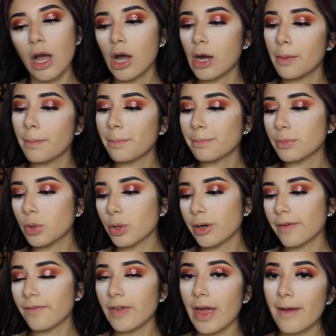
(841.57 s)
a
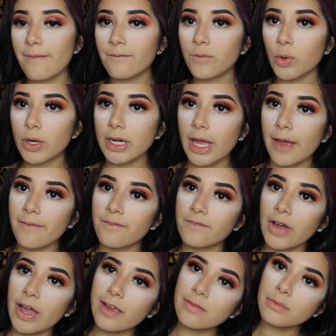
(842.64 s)
Morphe
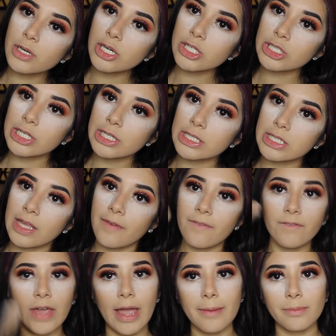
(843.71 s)
M495 brush. It is a
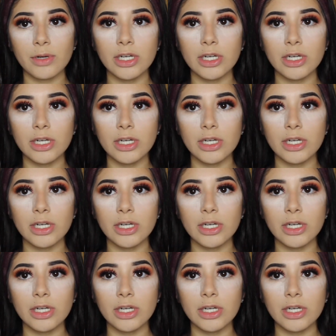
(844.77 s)
fan